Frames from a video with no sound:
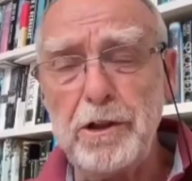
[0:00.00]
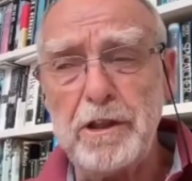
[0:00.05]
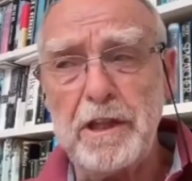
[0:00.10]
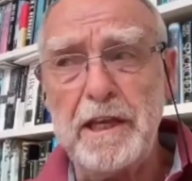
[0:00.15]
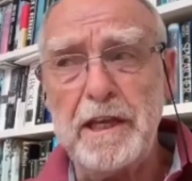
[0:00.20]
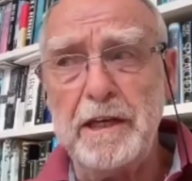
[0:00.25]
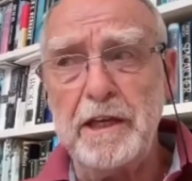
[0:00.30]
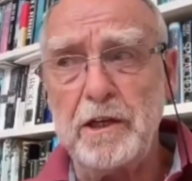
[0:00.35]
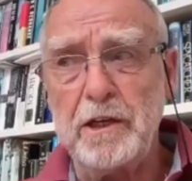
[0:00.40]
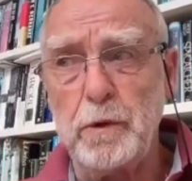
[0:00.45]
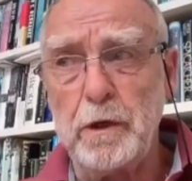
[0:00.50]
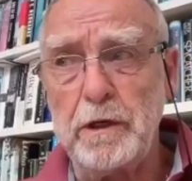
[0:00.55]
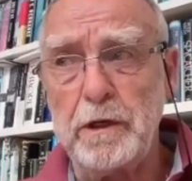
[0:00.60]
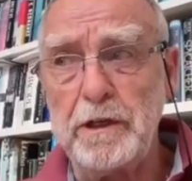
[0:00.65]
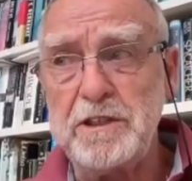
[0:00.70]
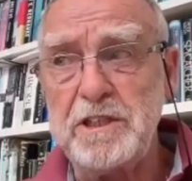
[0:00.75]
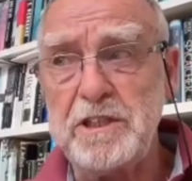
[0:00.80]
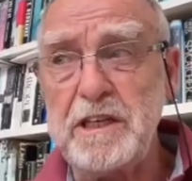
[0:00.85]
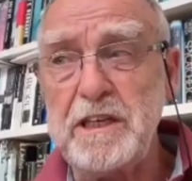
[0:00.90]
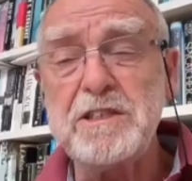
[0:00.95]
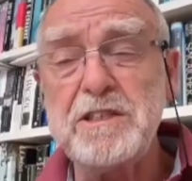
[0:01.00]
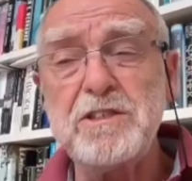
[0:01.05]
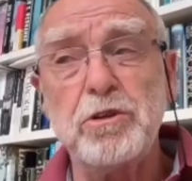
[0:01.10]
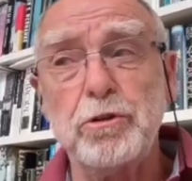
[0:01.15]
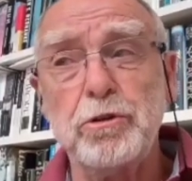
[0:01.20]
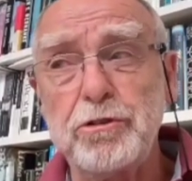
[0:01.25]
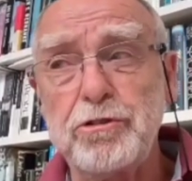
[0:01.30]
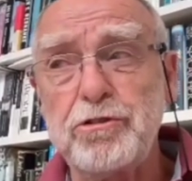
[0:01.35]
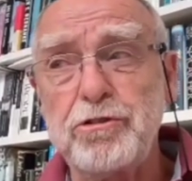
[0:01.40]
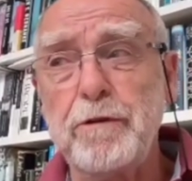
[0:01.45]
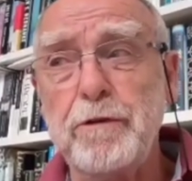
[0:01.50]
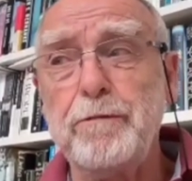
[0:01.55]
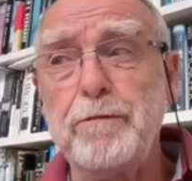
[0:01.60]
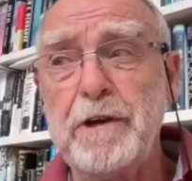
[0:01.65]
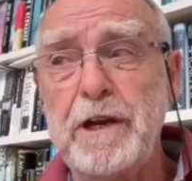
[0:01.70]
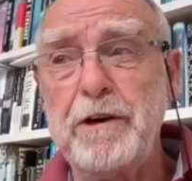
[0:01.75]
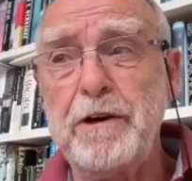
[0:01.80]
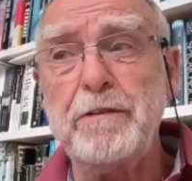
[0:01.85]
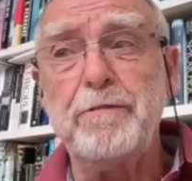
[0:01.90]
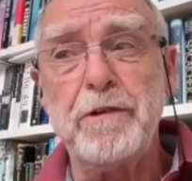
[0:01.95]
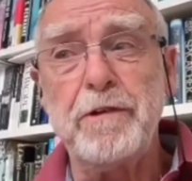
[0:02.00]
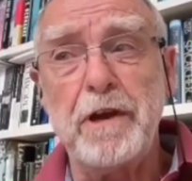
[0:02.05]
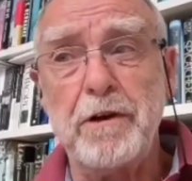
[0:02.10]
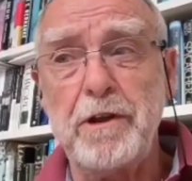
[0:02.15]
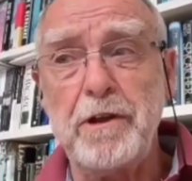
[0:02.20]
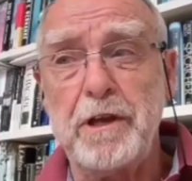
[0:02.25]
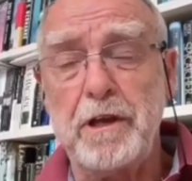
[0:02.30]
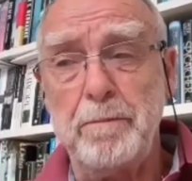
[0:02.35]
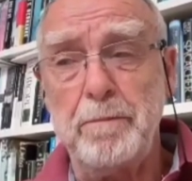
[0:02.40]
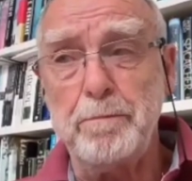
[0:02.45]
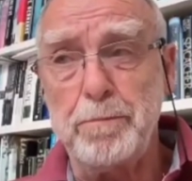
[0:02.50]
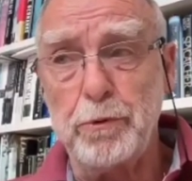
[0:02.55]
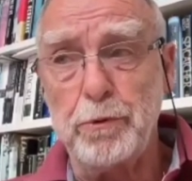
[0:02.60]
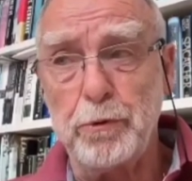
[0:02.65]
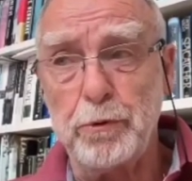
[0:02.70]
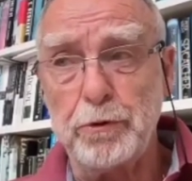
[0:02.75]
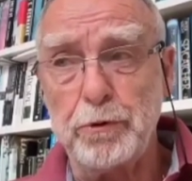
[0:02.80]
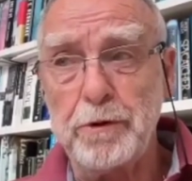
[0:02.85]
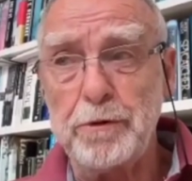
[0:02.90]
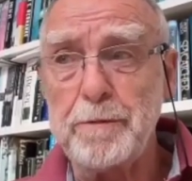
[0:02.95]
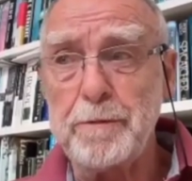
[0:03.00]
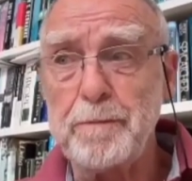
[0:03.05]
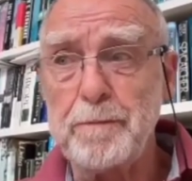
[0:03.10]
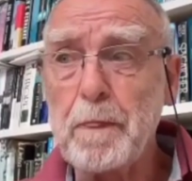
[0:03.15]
inequality is also very, very important.